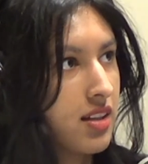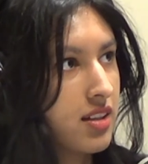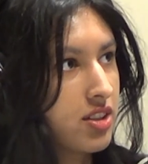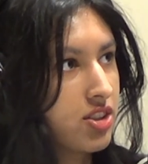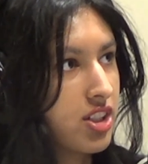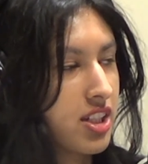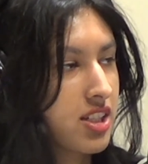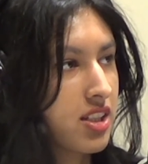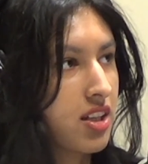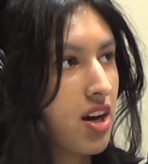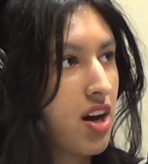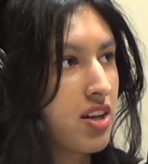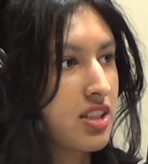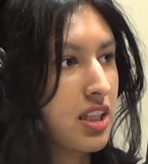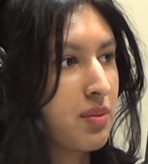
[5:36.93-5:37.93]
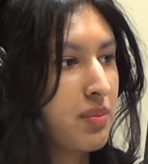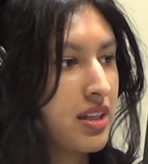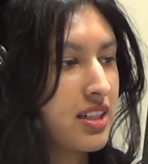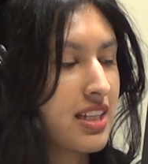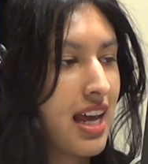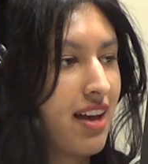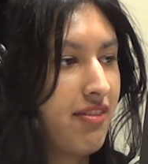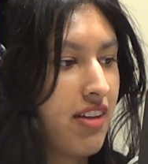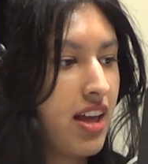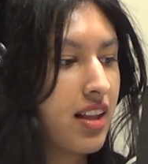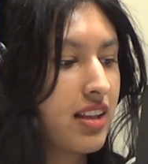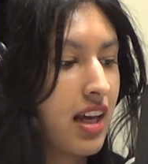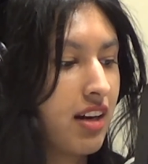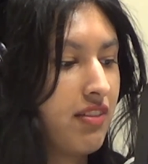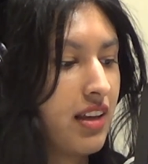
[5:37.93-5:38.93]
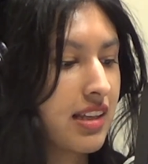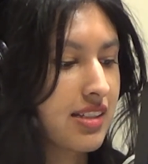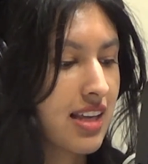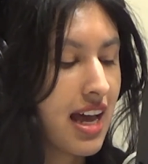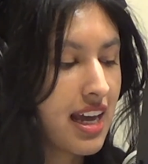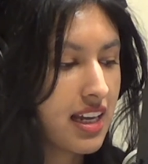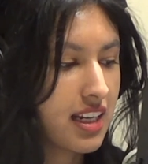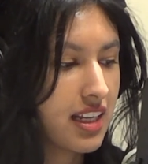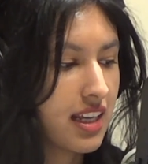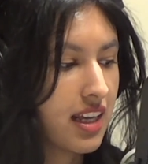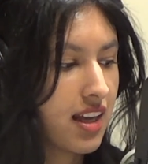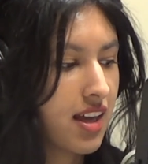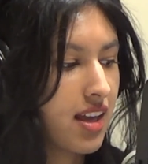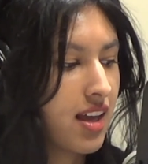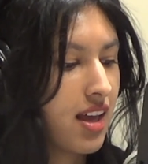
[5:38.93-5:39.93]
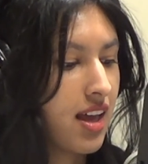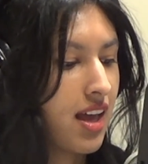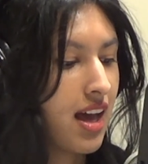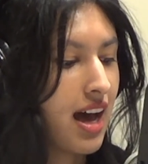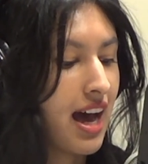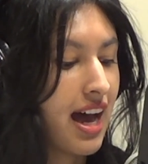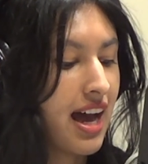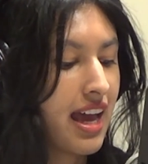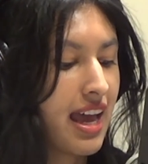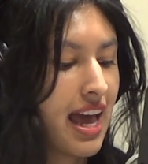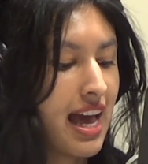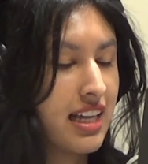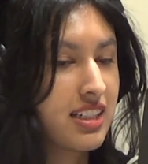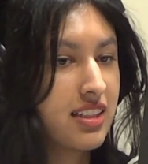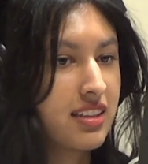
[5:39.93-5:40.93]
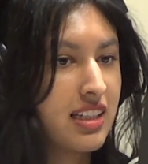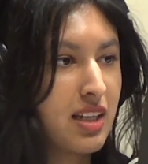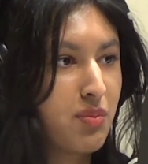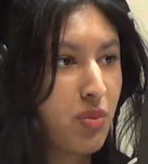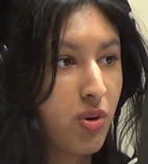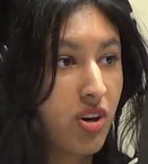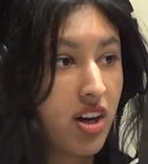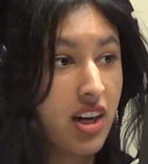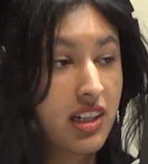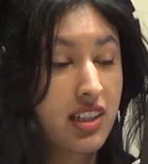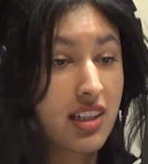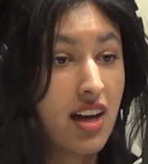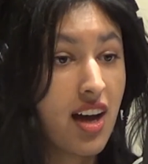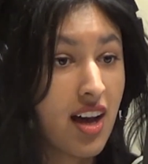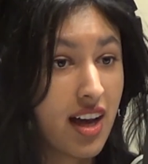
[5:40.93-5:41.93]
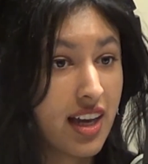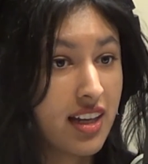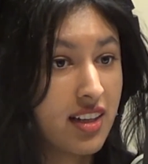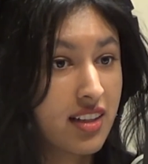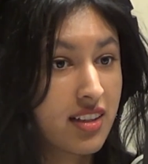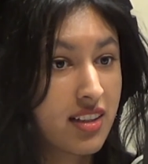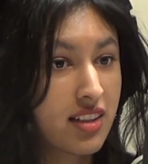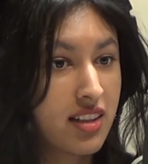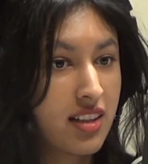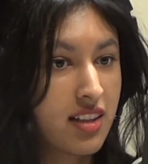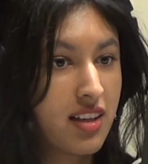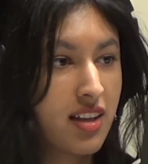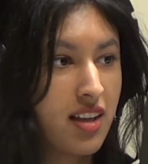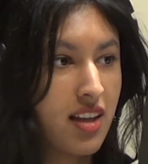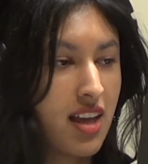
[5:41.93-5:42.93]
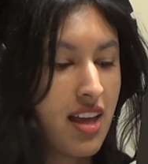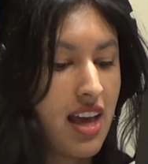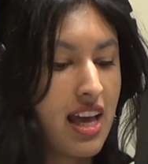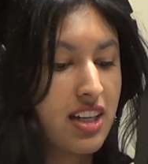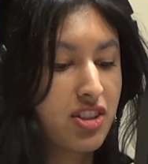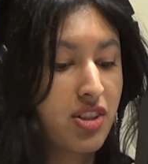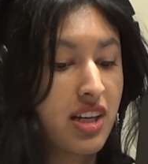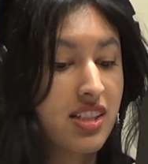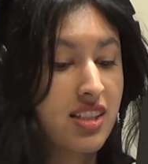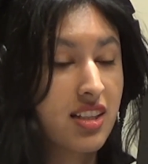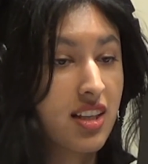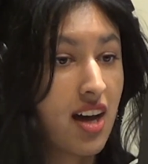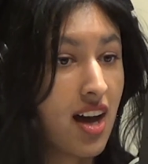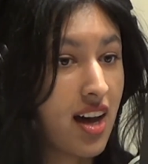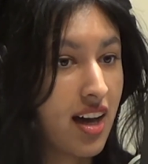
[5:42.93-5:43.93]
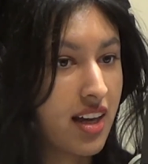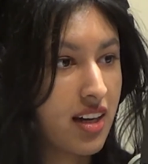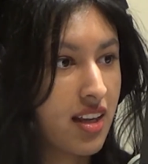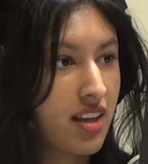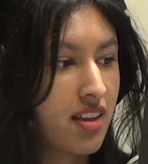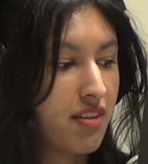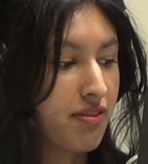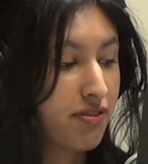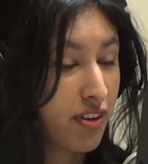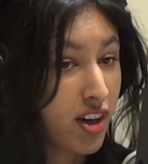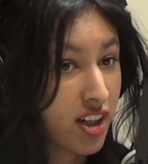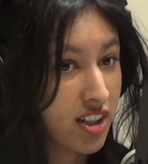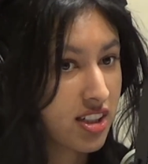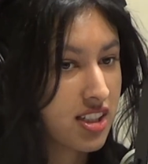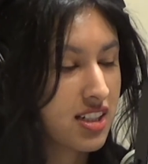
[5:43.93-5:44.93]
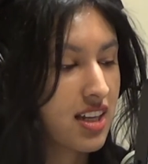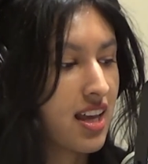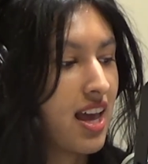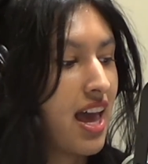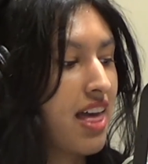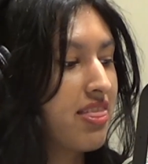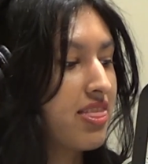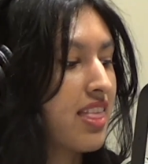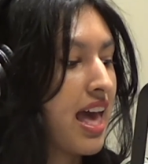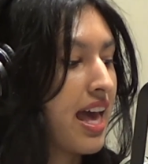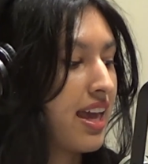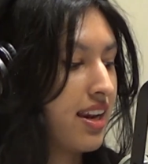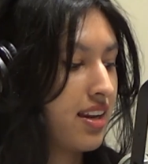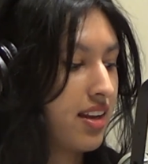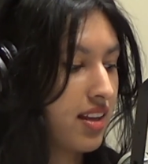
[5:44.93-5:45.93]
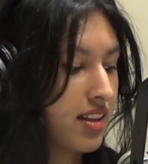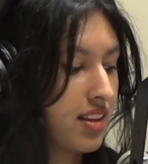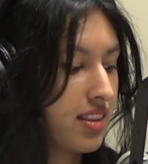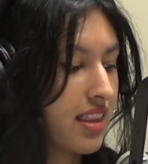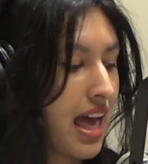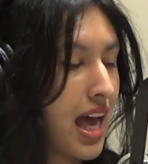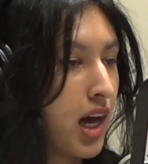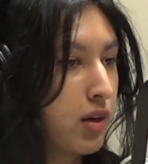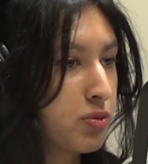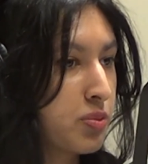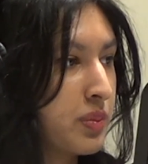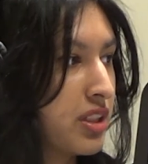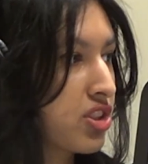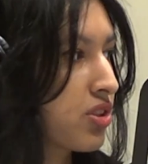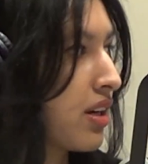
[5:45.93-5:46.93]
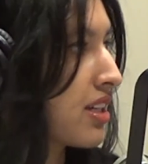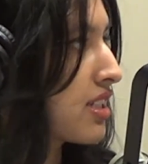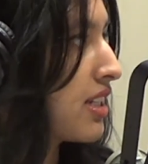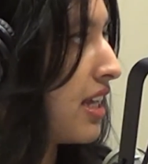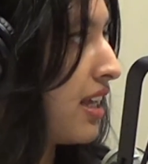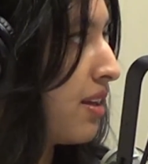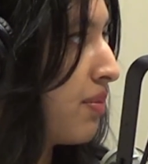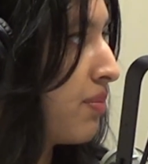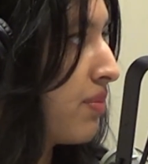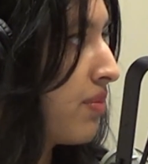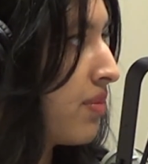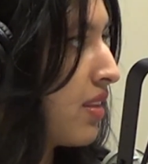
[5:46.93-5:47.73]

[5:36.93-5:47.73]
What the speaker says: just causing me to have a lot of anxiety, I had to lean more on God and trust God first, and then that helped me trust him.